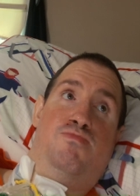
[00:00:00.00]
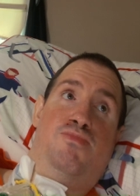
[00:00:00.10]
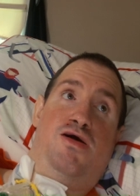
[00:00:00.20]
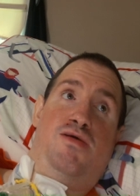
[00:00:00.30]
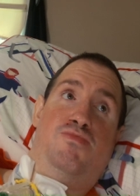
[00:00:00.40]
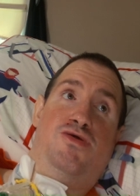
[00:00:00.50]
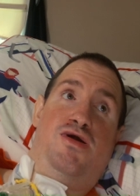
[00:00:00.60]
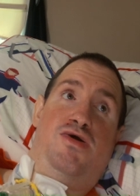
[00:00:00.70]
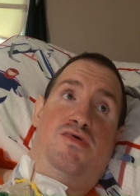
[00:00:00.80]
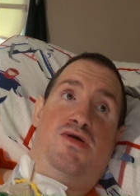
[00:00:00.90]
Bob
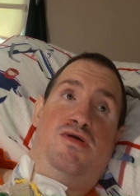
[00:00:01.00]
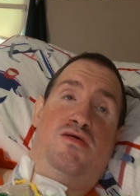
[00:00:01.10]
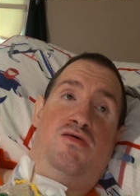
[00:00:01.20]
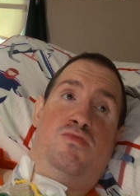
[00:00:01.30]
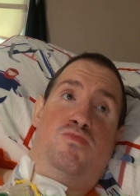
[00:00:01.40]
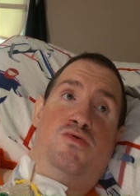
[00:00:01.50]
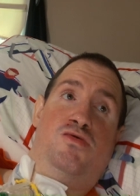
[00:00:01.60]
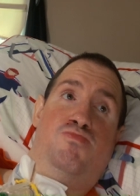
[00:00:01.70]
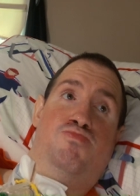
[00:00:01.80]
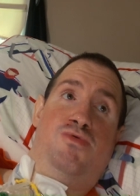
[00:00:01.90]
Kelly was
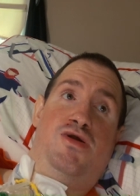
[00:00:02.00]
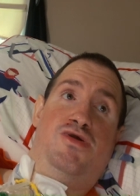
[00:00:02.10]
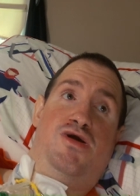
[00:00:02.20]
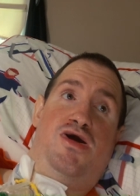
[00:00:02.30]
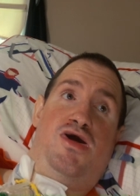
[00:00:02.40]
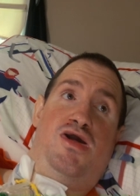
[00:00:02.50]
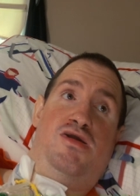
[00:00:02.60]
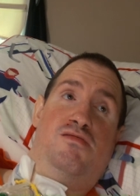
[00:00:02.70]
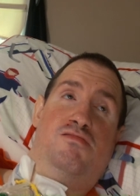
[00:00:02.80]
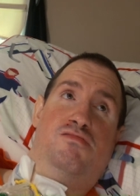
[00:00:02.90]
a big guy,